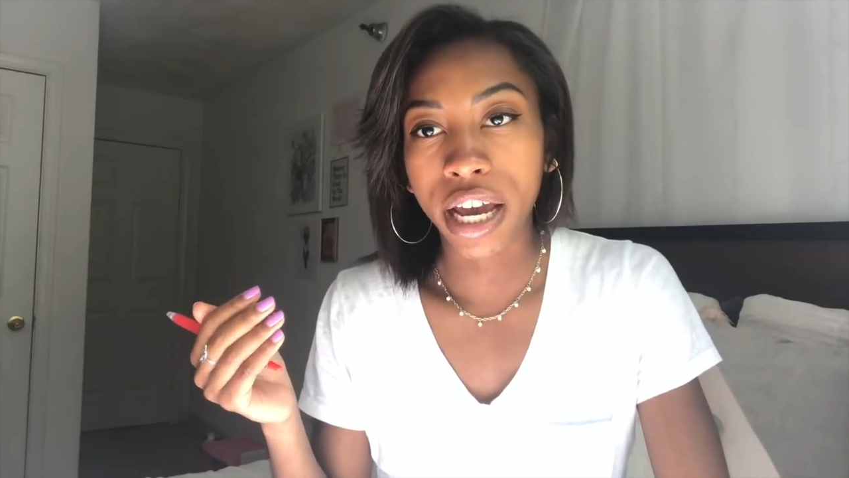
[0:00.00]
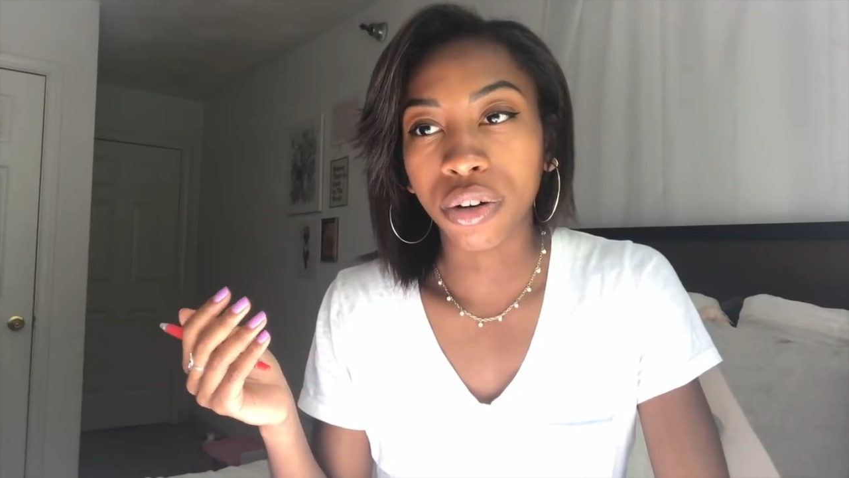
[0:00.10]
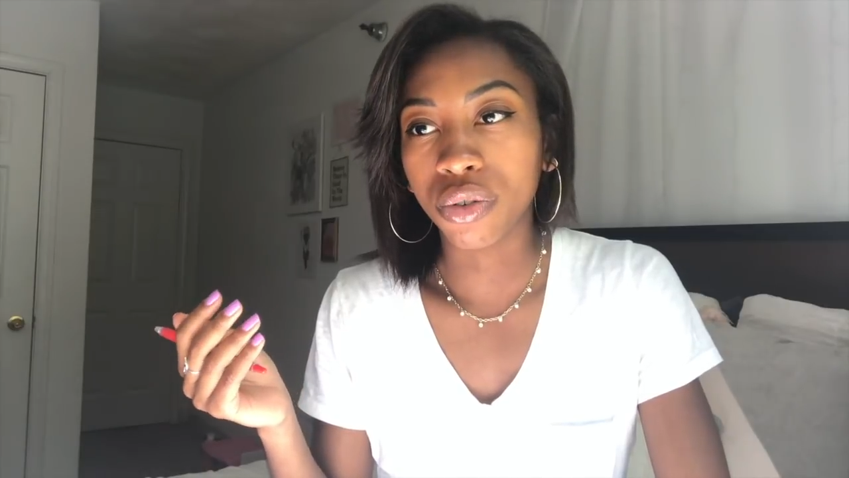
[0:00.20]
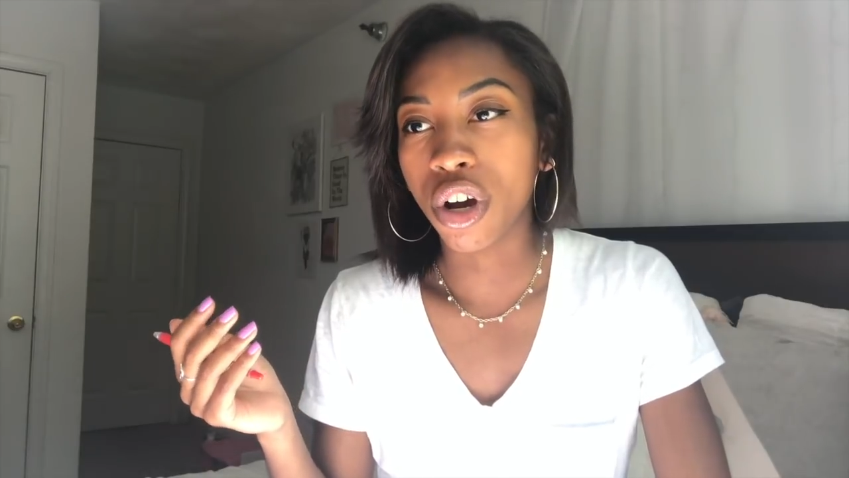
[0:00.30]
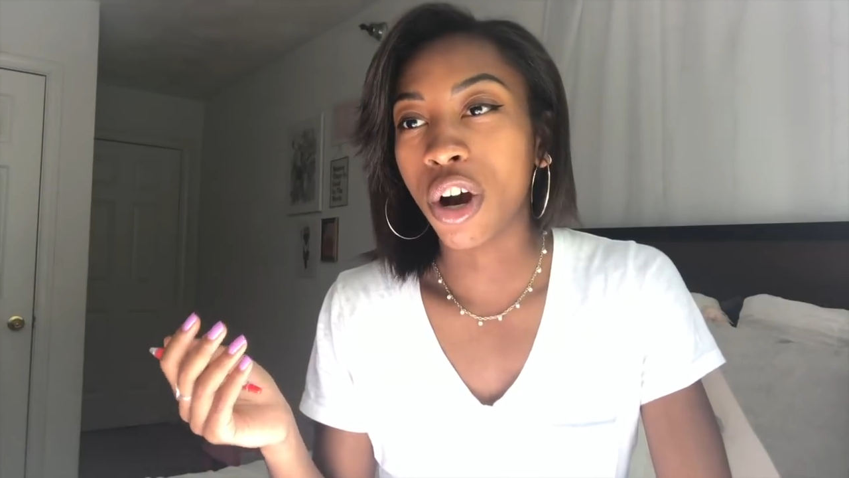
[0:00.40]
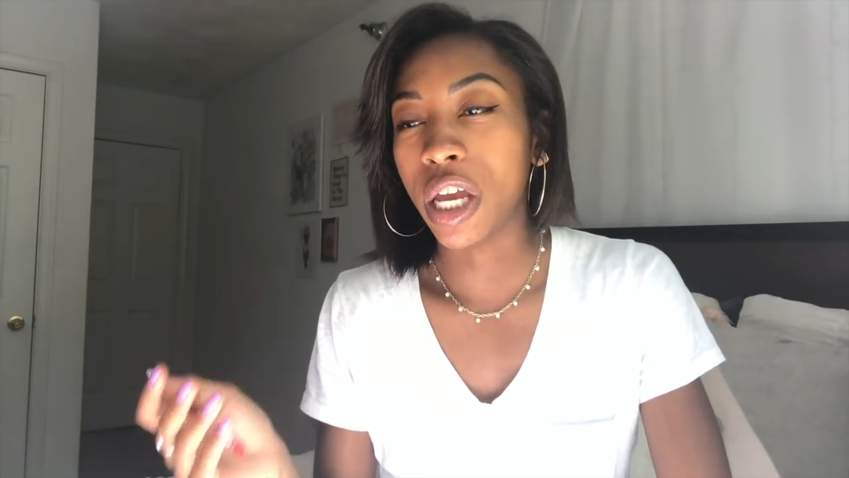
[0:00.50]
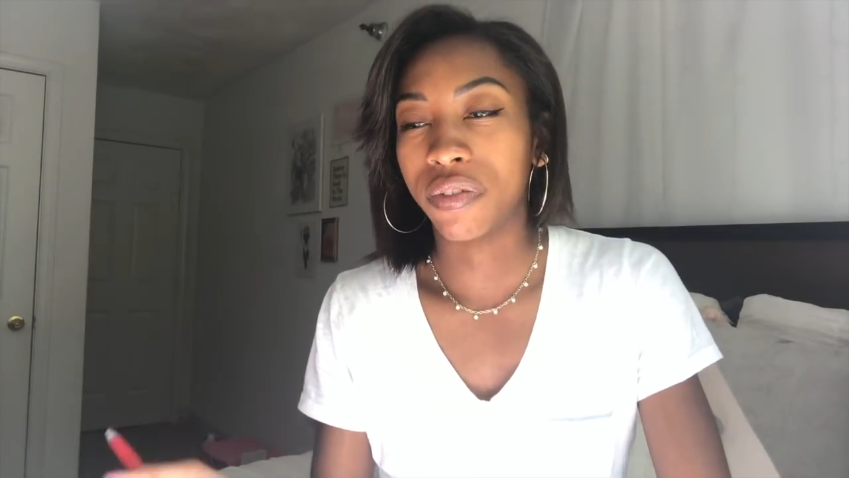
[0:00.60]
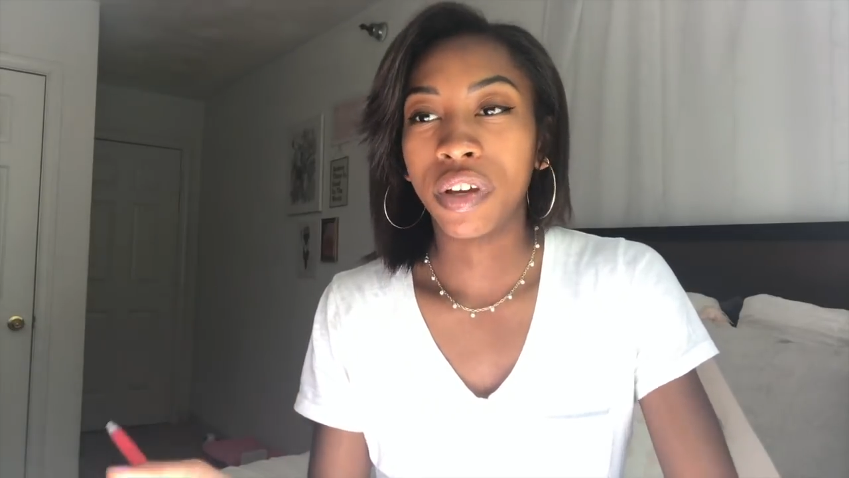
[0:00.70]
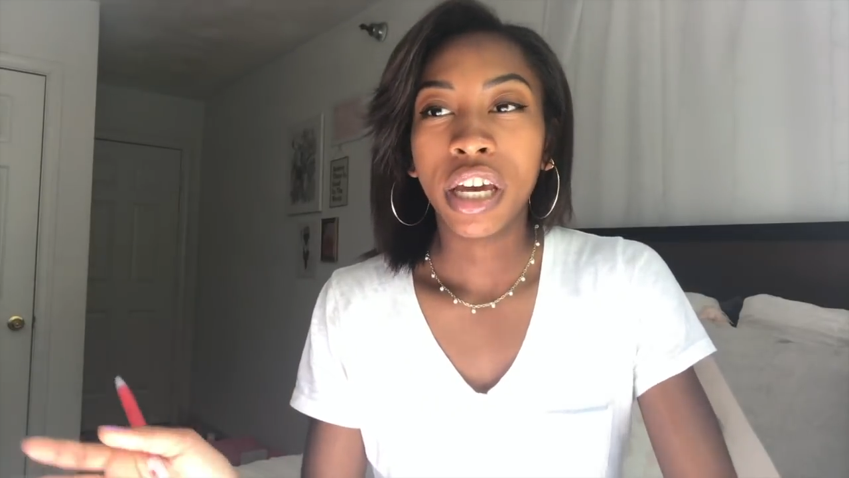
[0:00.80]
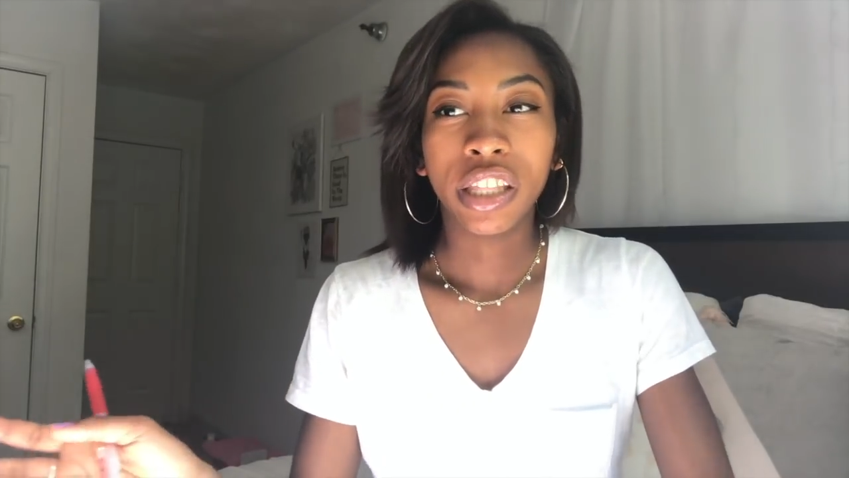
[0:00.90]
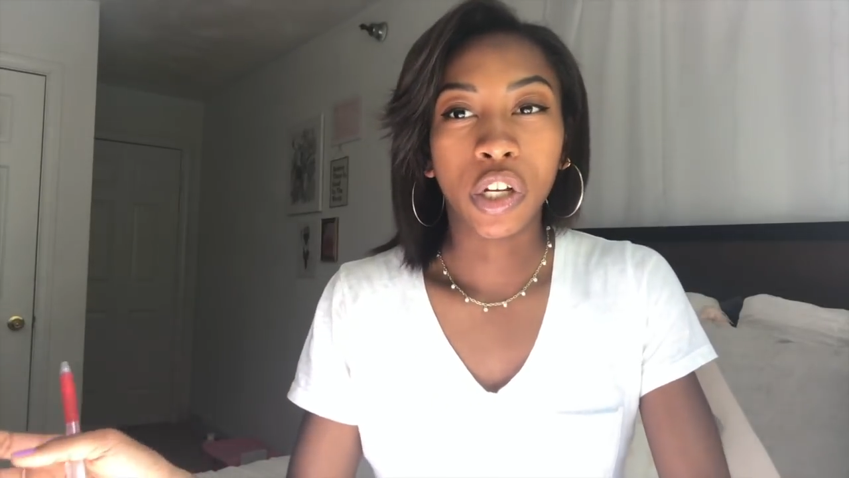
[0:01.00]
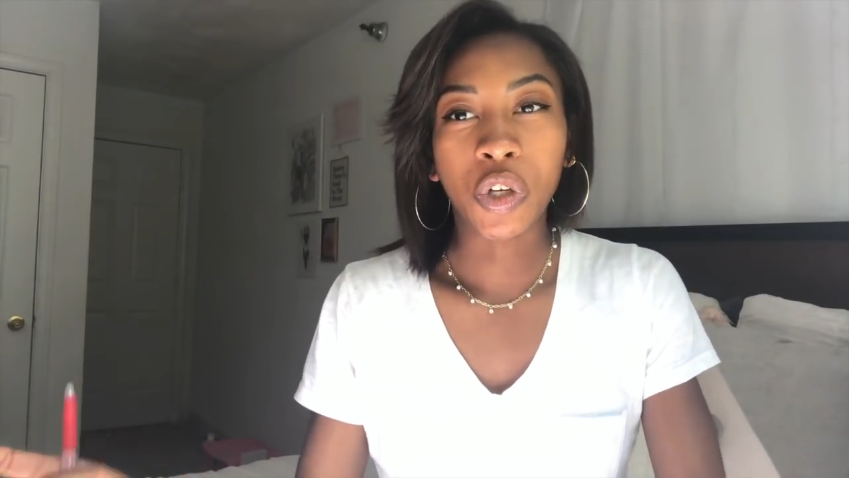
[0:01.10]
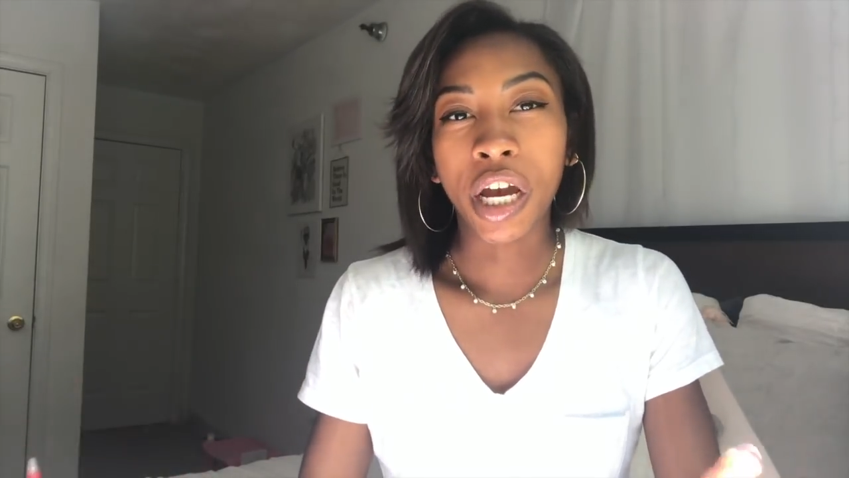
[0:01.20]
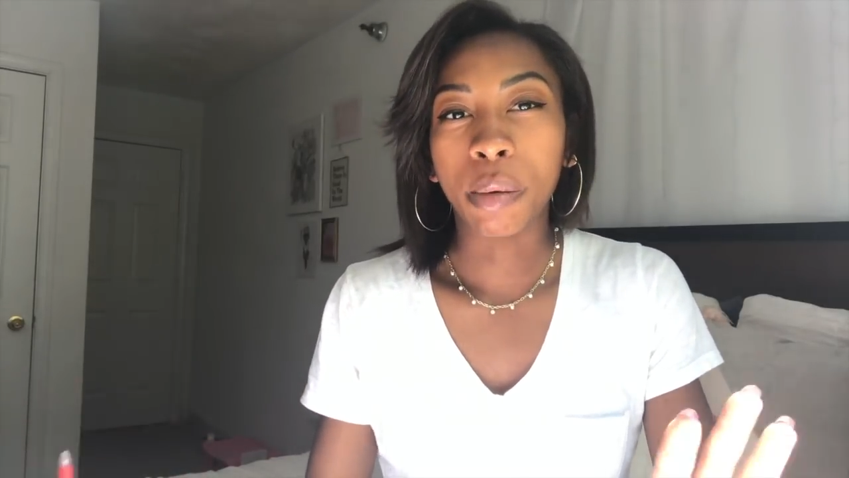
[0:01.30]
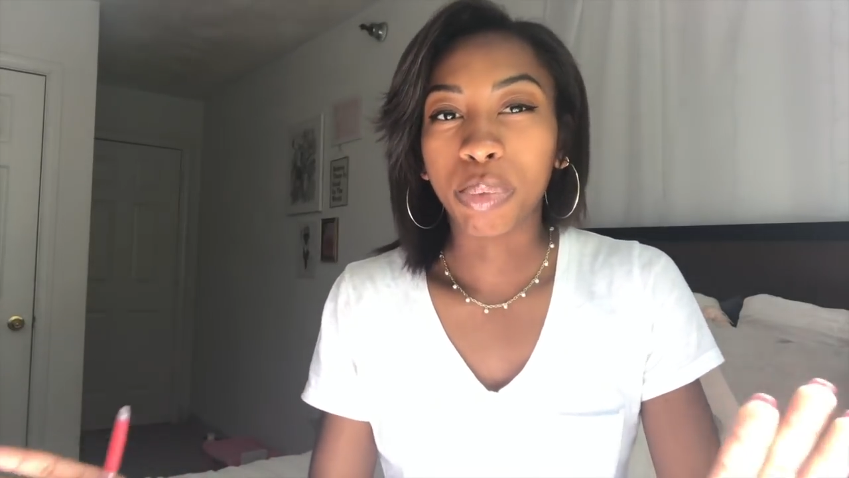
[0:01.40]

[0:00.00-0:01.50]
I don't know if they're trying